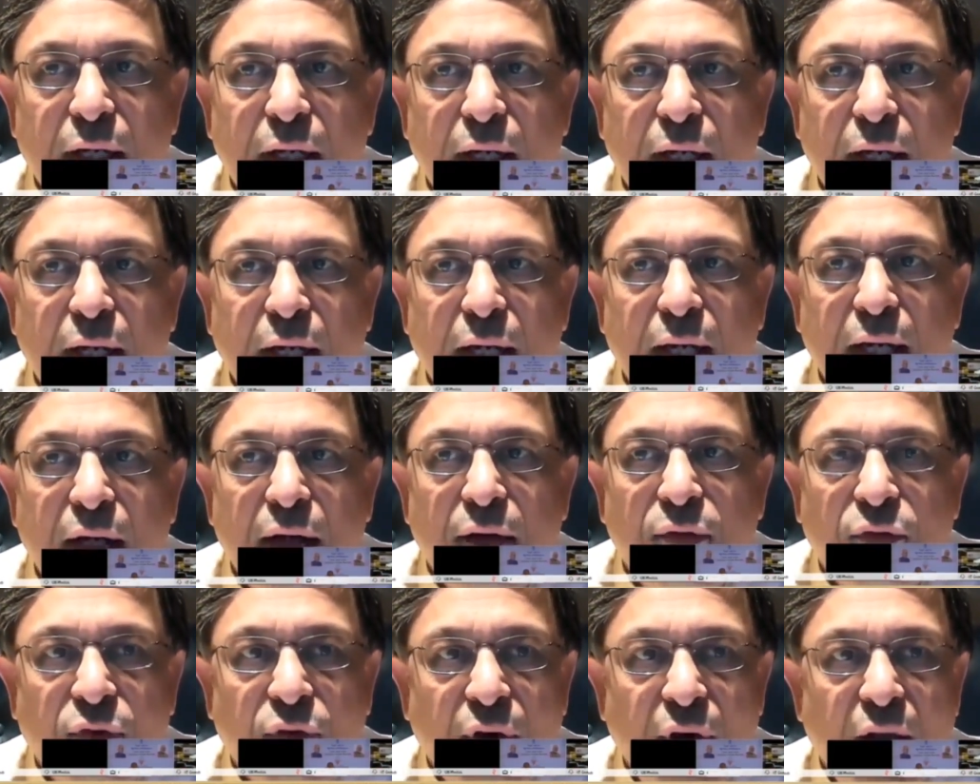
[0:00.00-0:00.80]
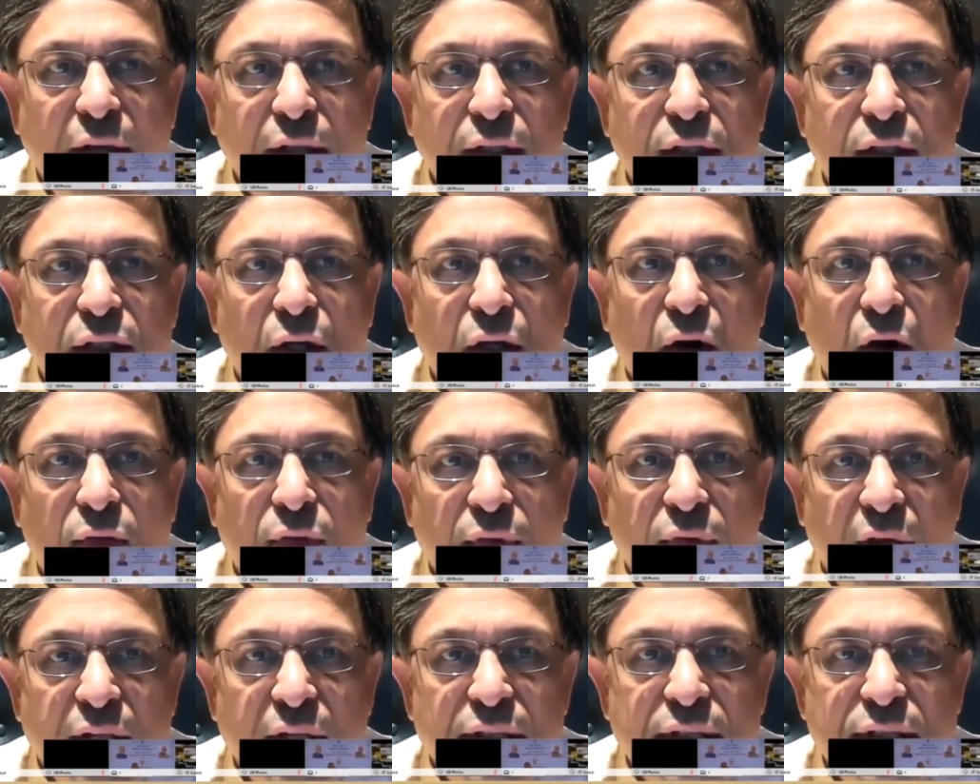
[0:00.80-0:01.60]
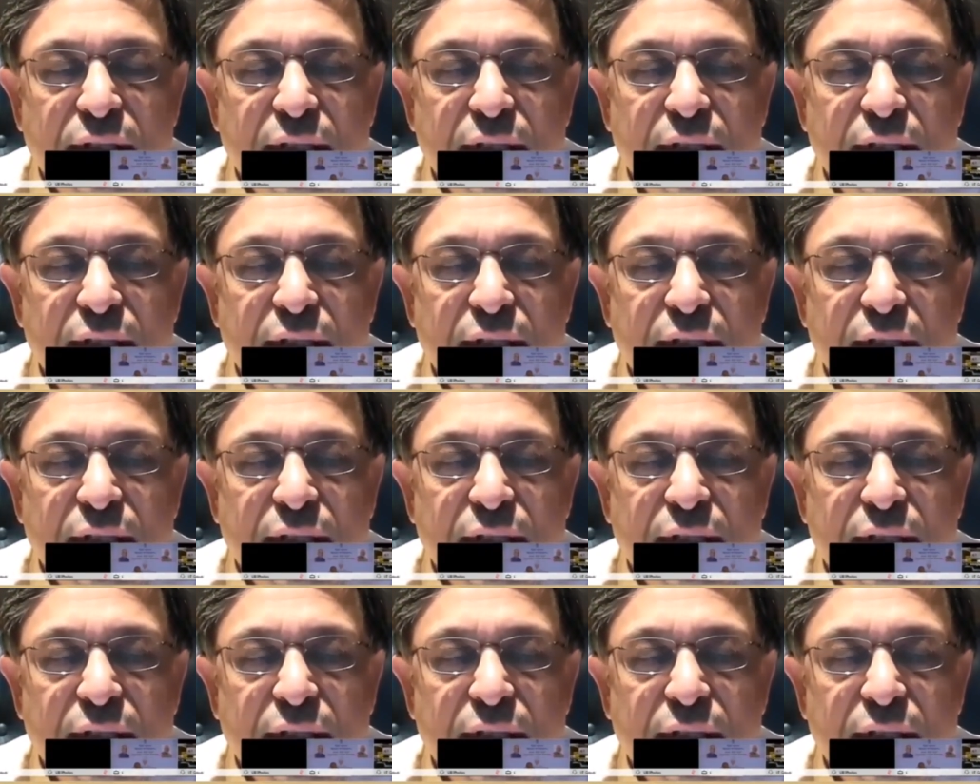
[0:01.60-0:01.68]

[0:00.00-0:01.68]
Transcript: in front of us